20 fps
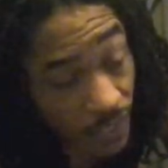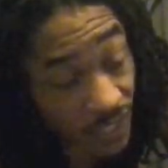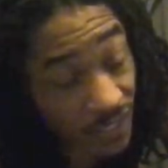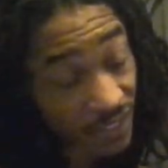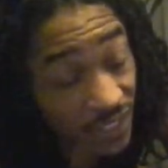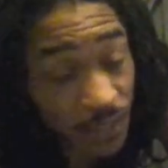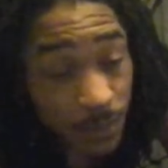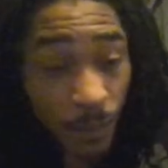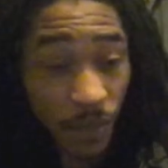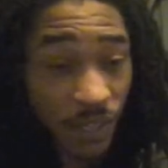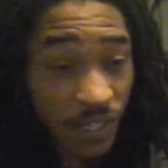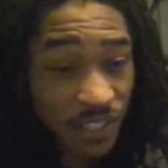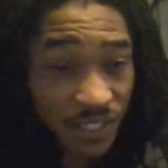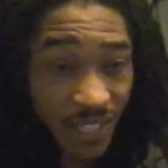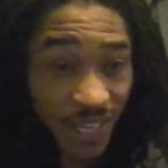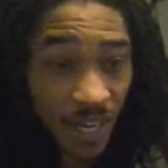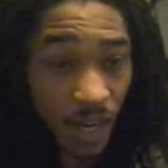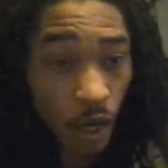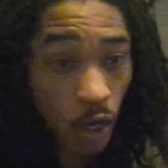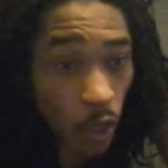this part is
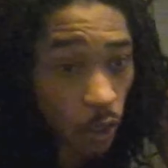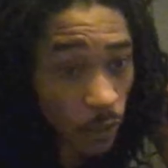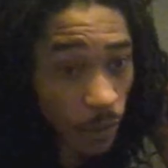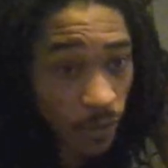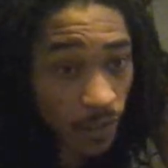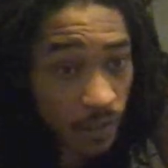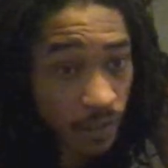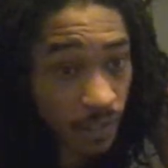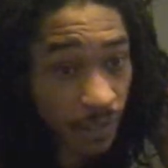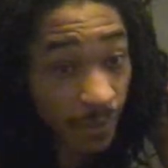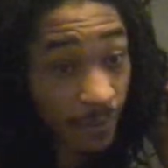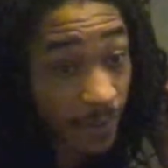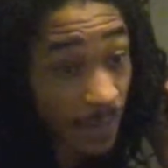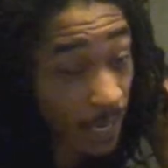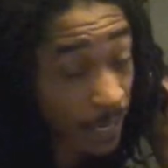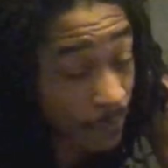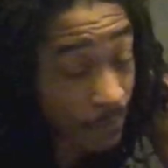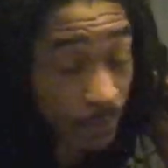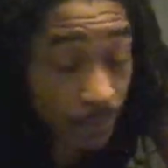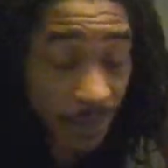not hard.
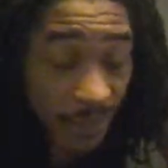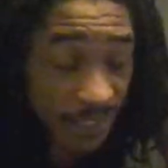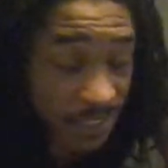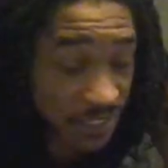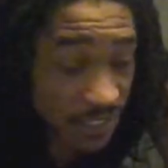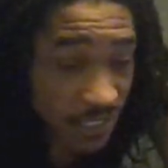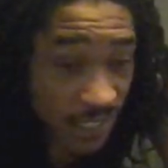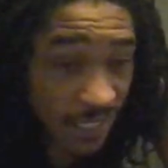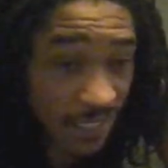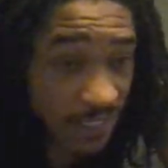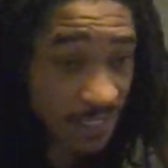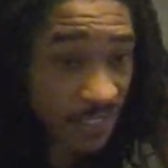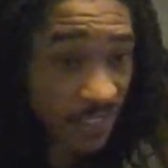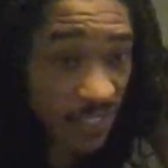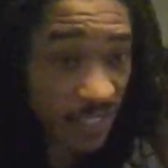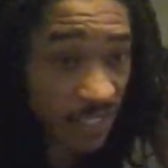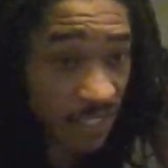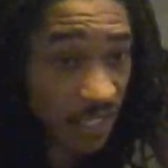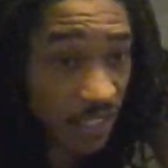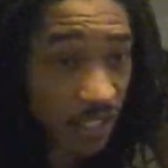Everybody just had to stay
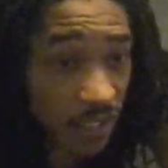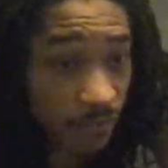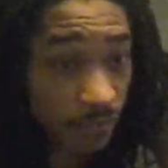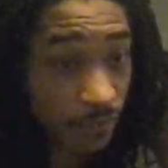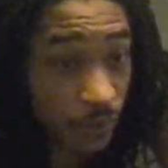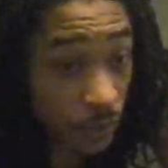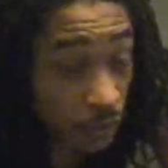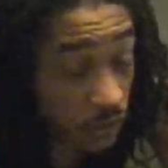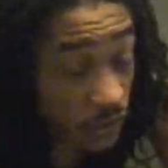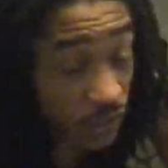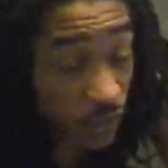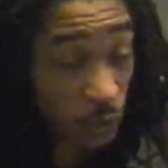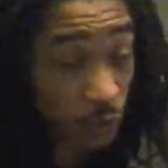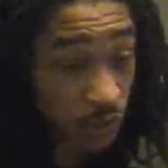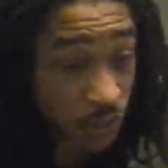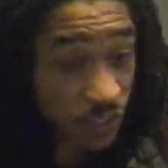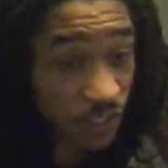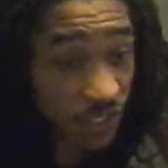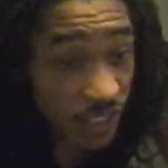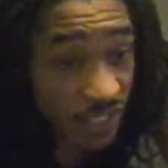alive. You
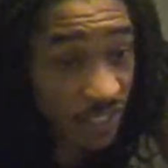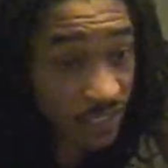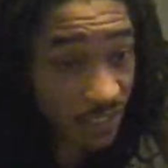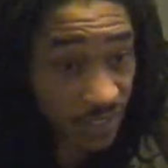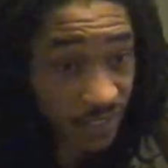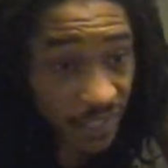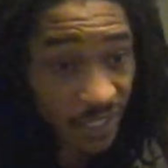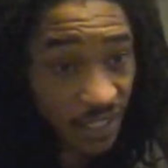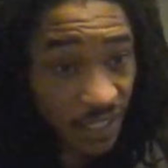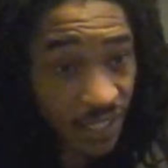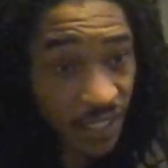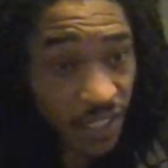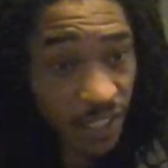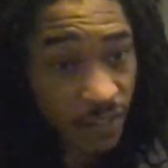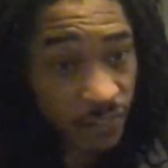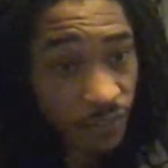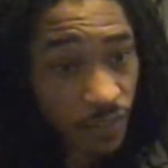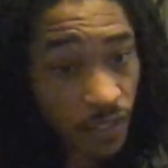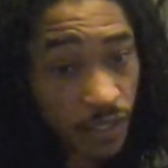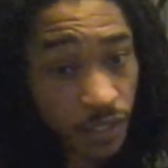just need to stay
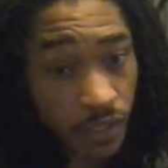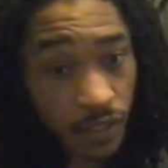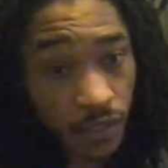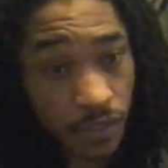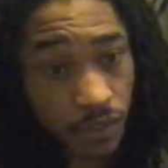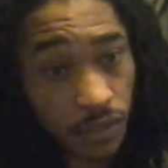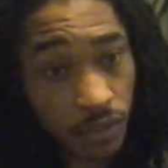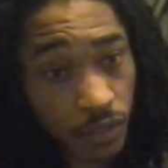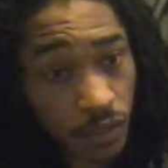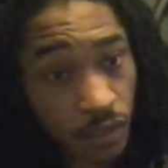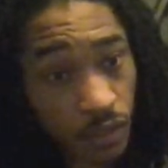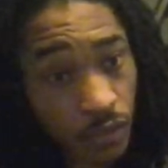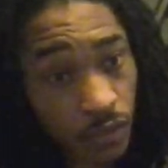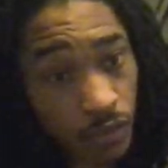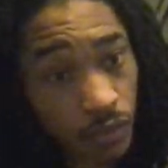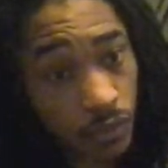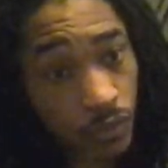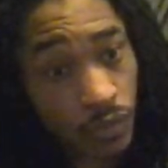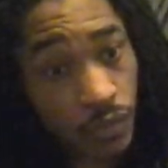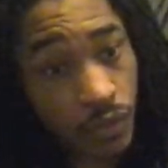alive. So,